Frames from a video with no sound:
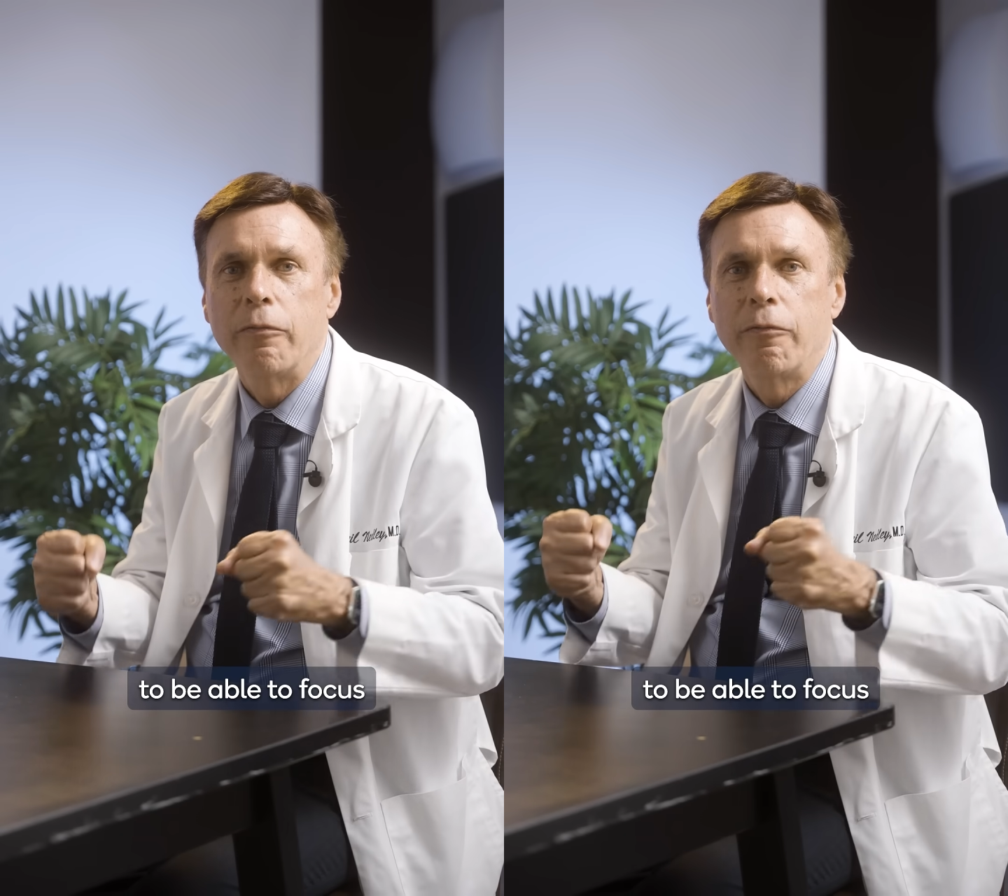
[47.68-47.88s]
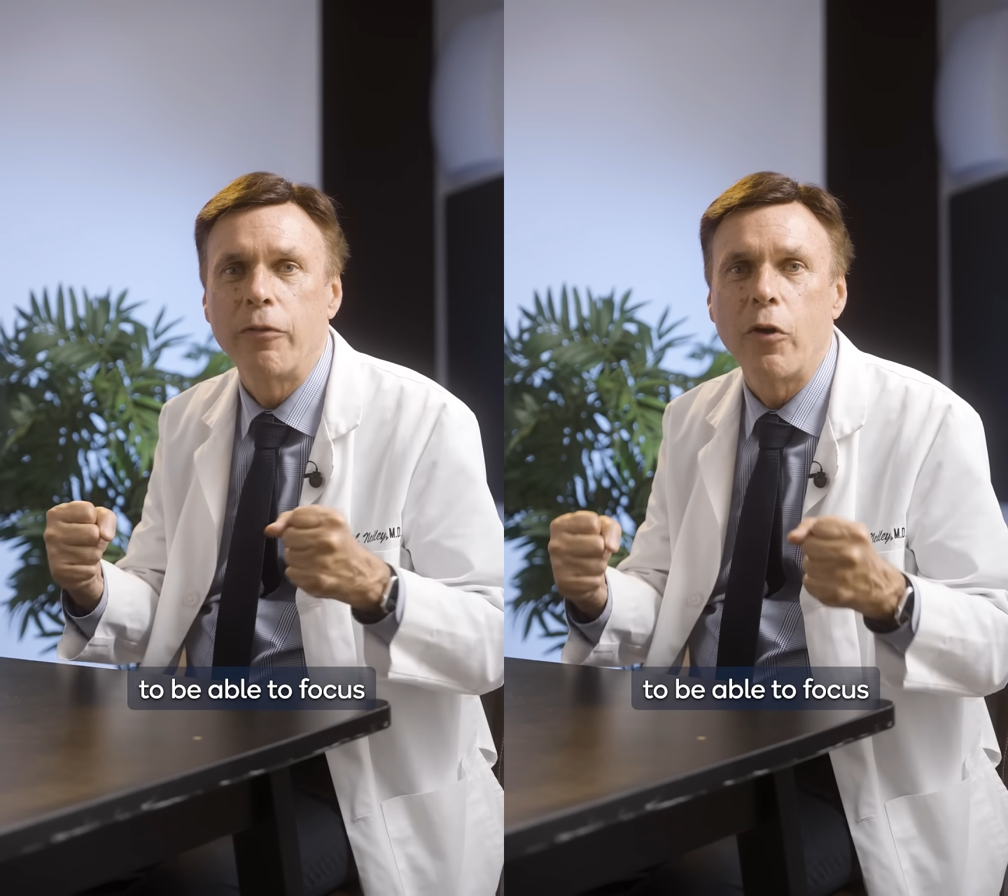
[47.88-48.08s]

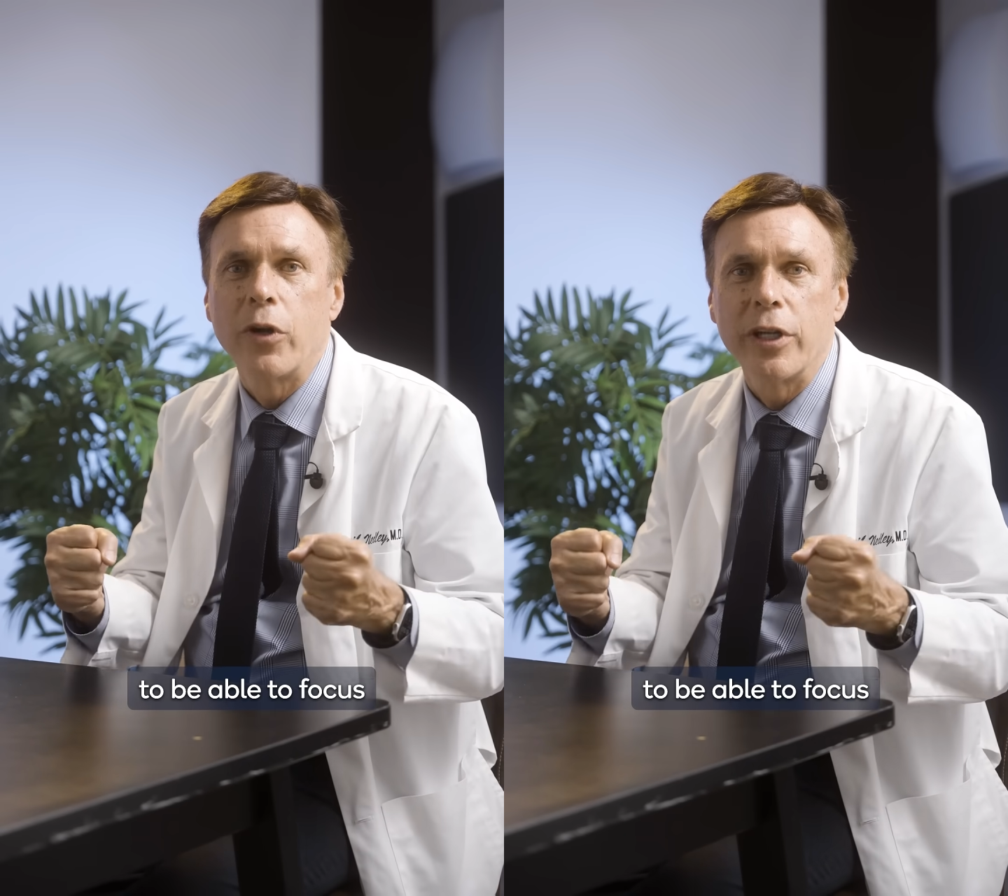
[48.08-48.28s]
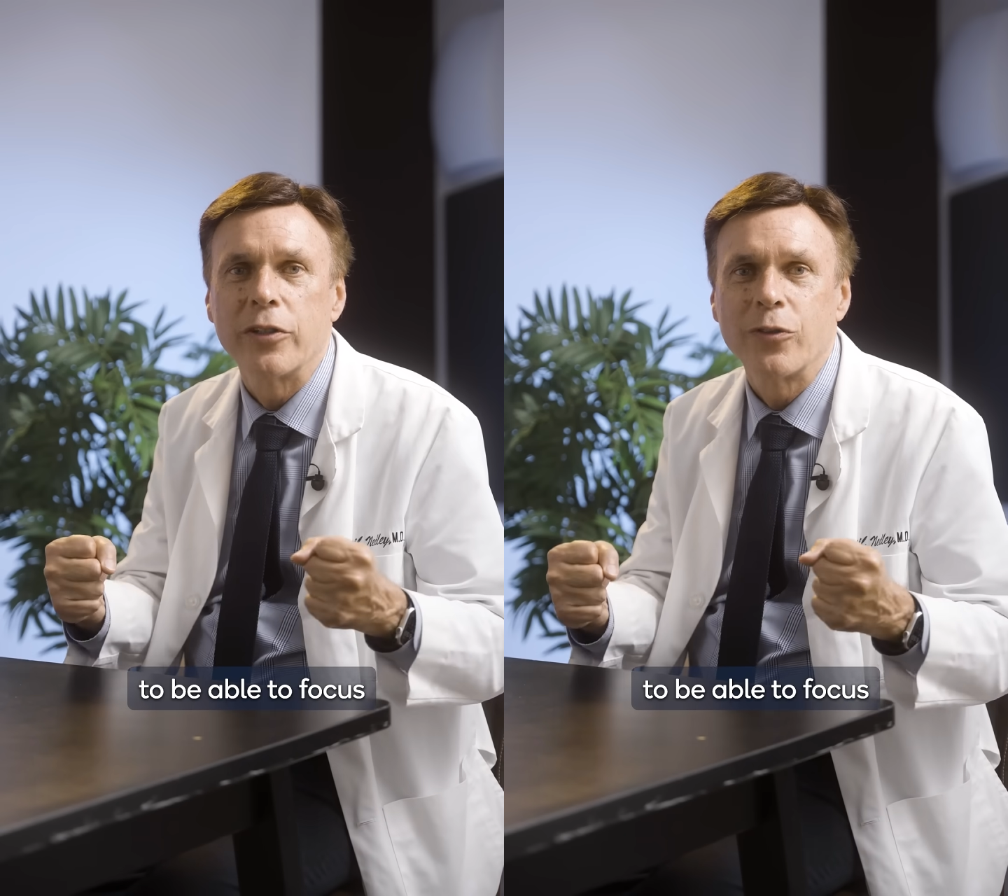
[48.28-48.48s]

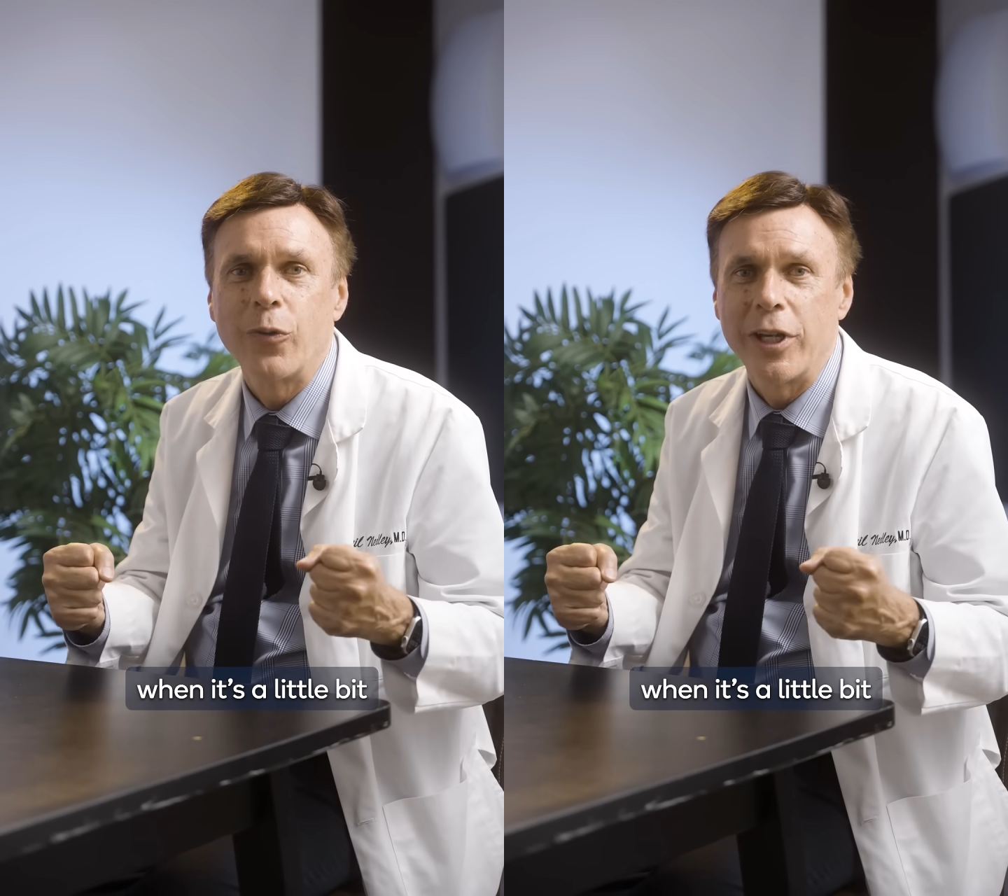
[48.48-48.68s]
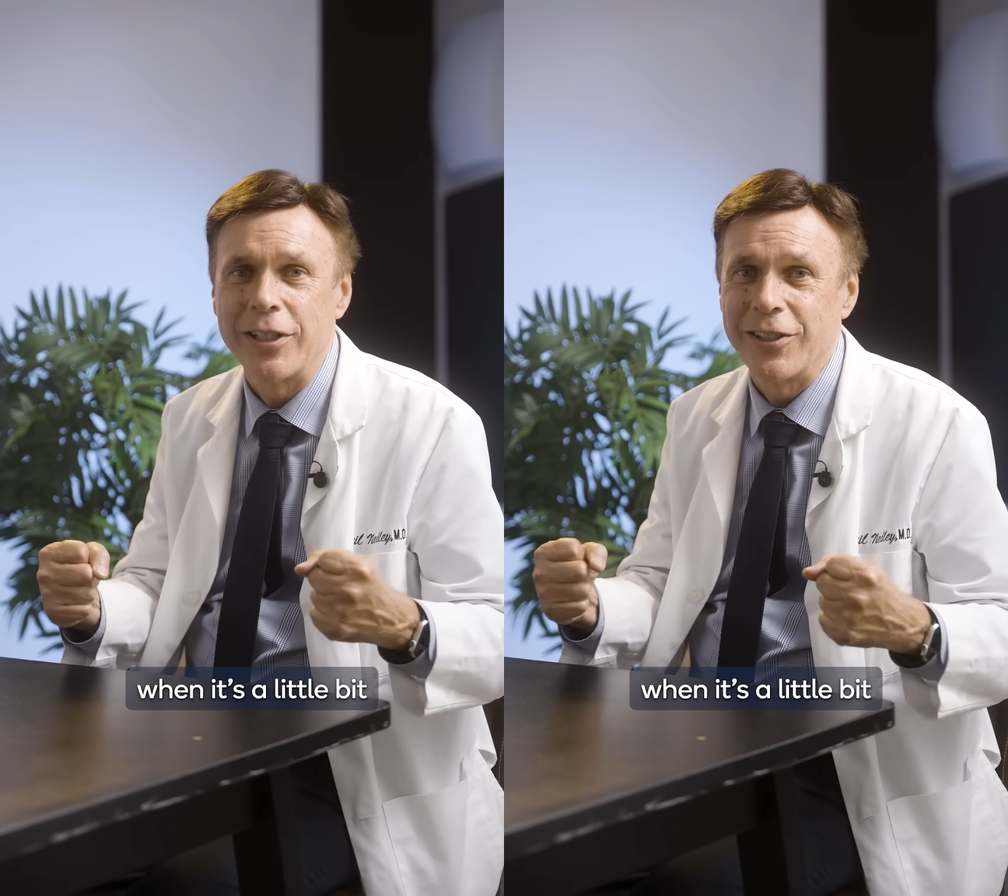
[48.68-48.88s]
focus
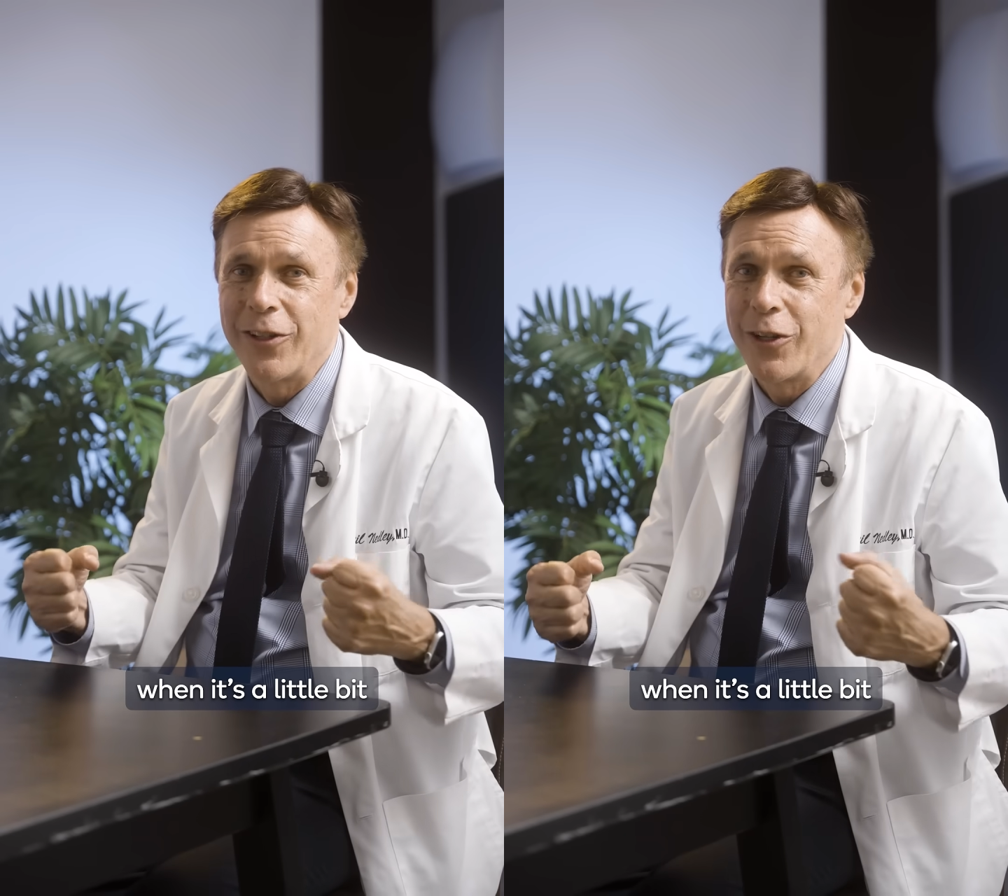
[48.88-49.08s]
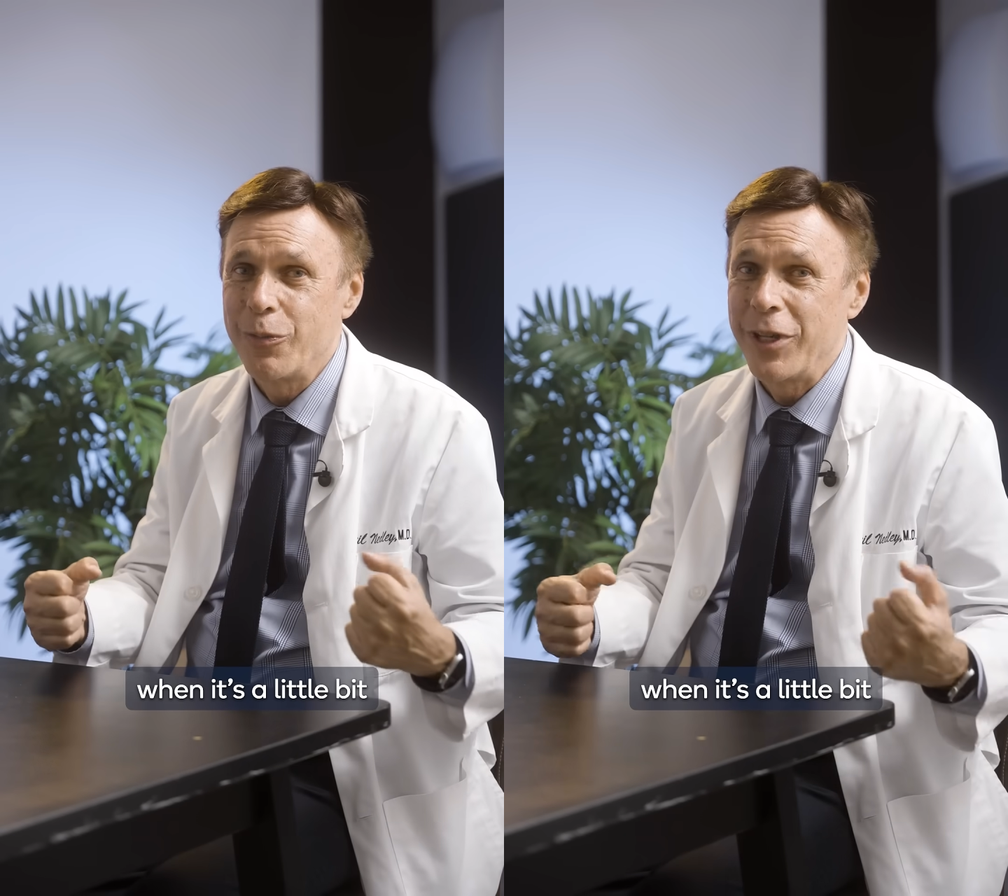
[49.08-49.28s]
when it's a little